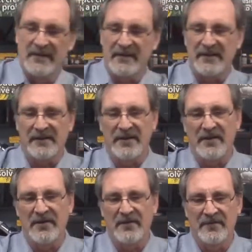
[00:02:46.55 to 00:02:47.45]
it'll
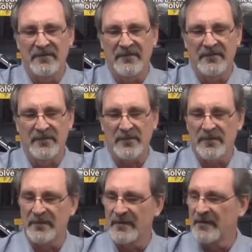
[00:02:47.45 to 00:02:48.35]
go
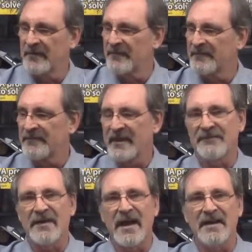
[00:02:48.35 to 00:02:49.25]
that
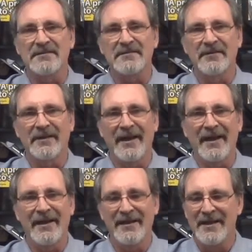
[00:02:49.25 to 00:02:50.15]
fast, okay?